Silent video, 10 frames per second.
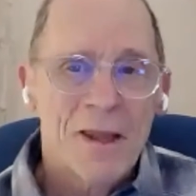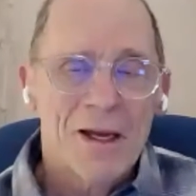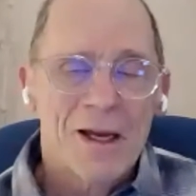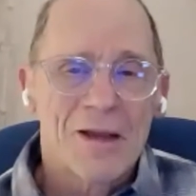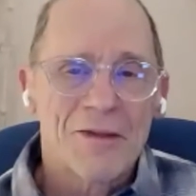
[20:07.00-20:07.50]

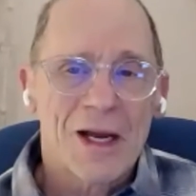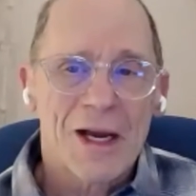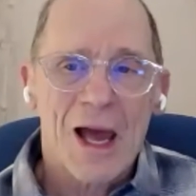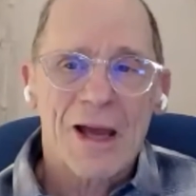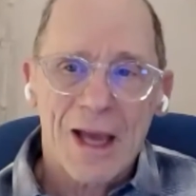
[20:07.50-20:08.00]
And then
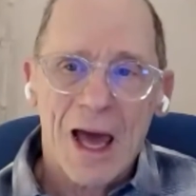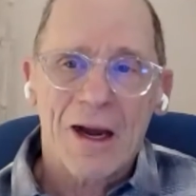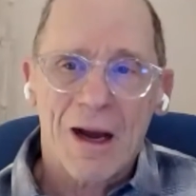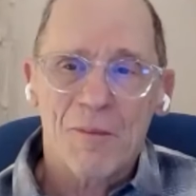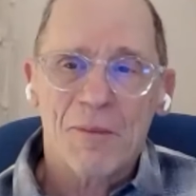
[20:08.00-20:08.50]
I
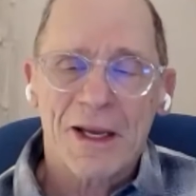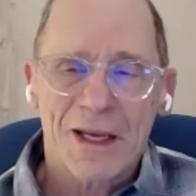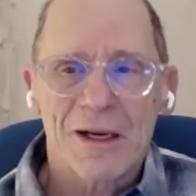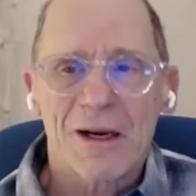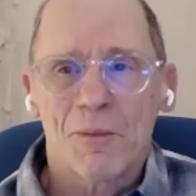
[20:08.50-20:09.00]

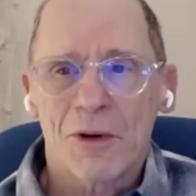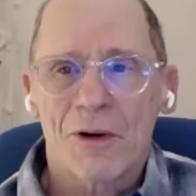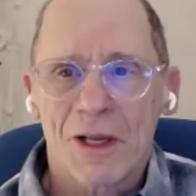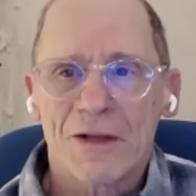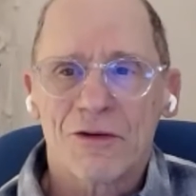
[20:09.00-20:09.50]
get up
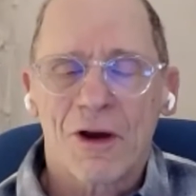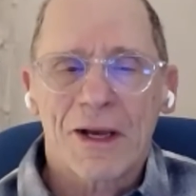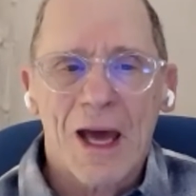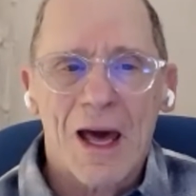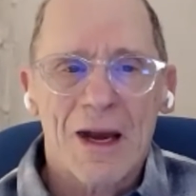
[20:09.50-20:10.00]
early. So I
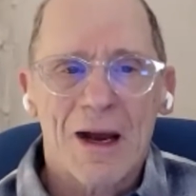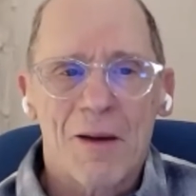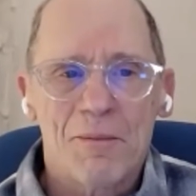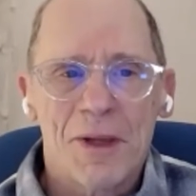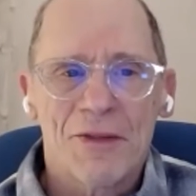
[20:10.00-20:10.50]
got
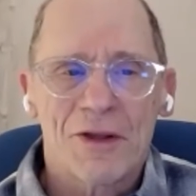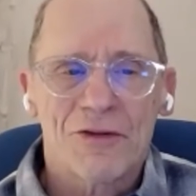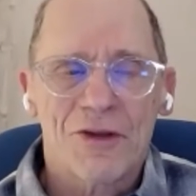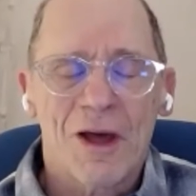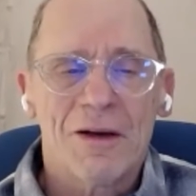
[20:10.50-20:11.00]
up and the
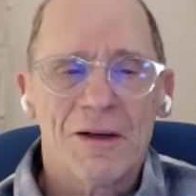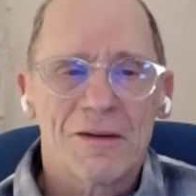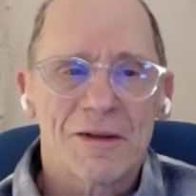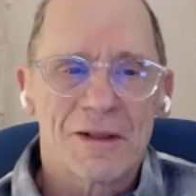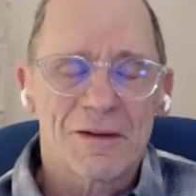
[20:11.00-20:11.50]
sun
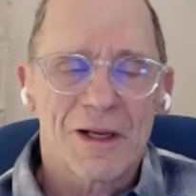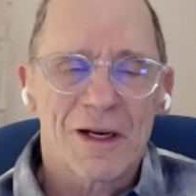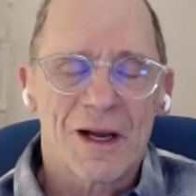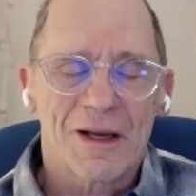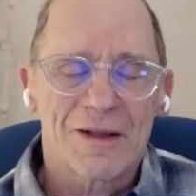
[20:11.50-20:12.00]

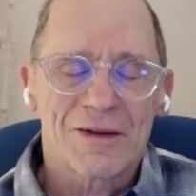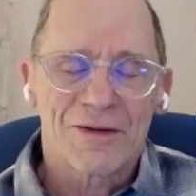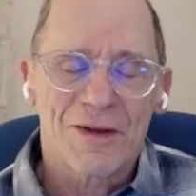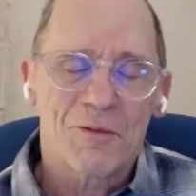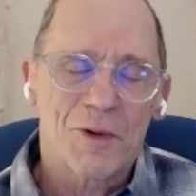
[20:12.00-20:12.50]

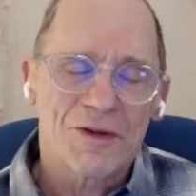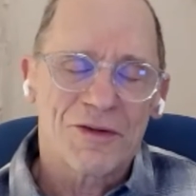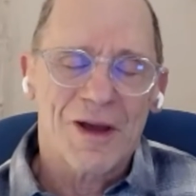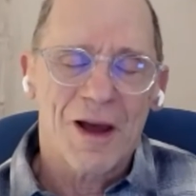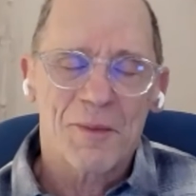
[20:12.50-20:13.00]
was
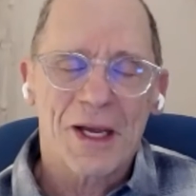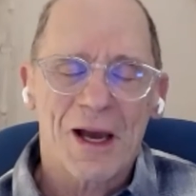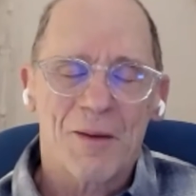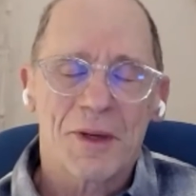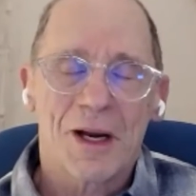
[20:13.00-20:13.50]
coming
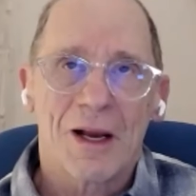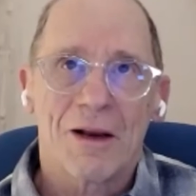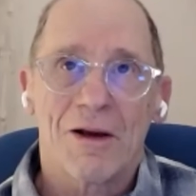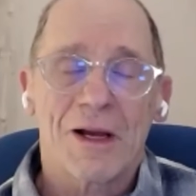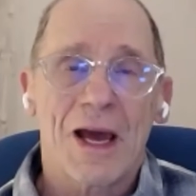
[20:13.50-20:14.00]
up and I
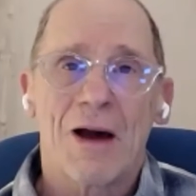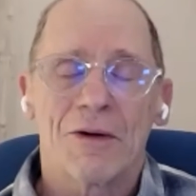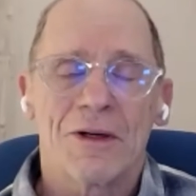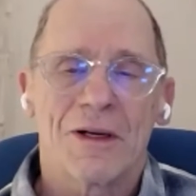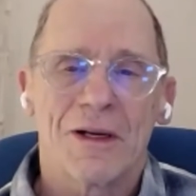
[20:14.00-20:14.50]
look out
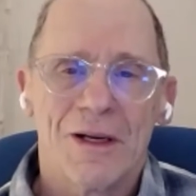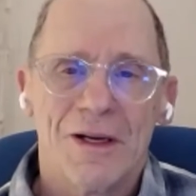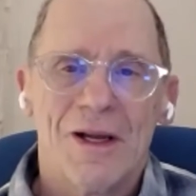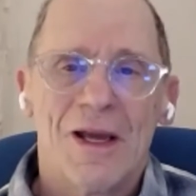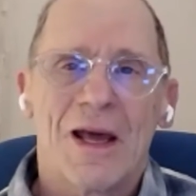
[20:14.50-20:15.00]
and
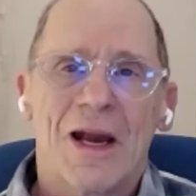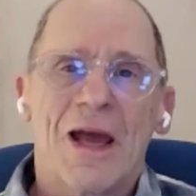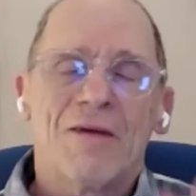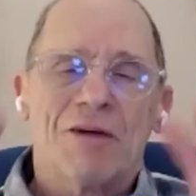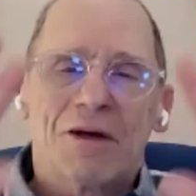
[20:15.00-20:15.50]
I
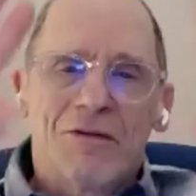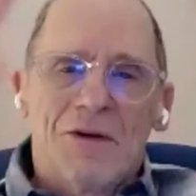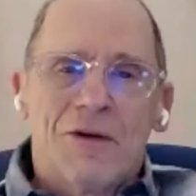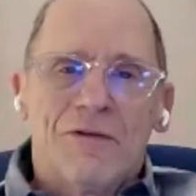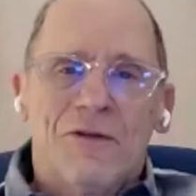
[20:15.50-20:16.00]
have a
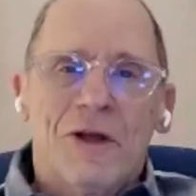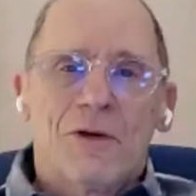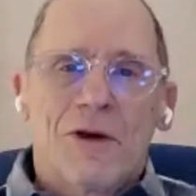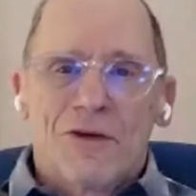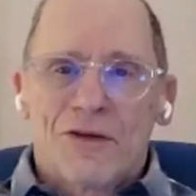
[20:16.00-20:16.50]
good view
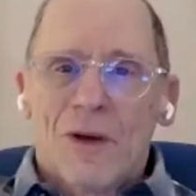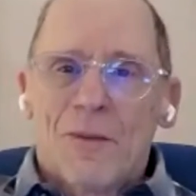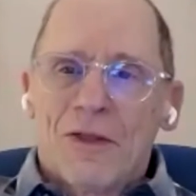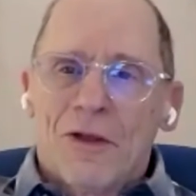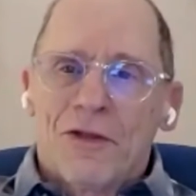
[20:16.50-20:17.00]
because I'm
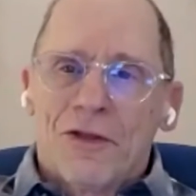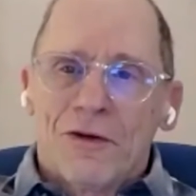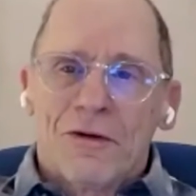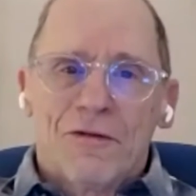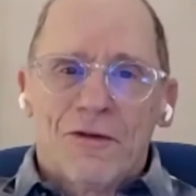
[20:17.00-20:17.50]
on the
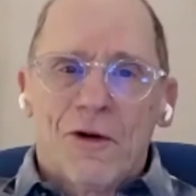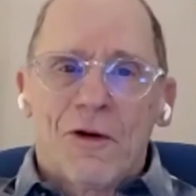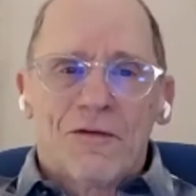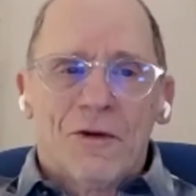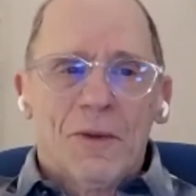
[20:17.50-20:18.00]
third floor
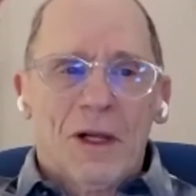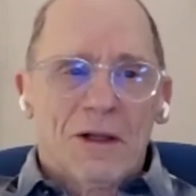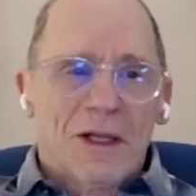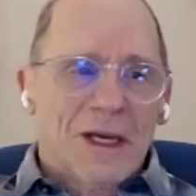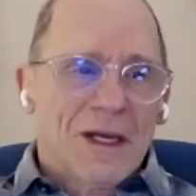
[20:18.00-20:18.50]
of a
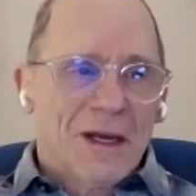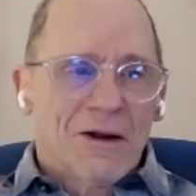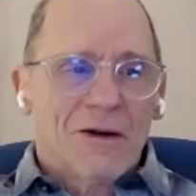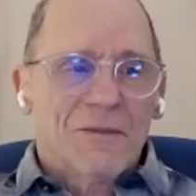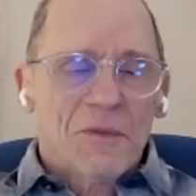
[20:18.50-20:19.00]
building
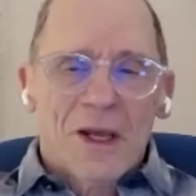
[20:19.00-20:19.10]
here.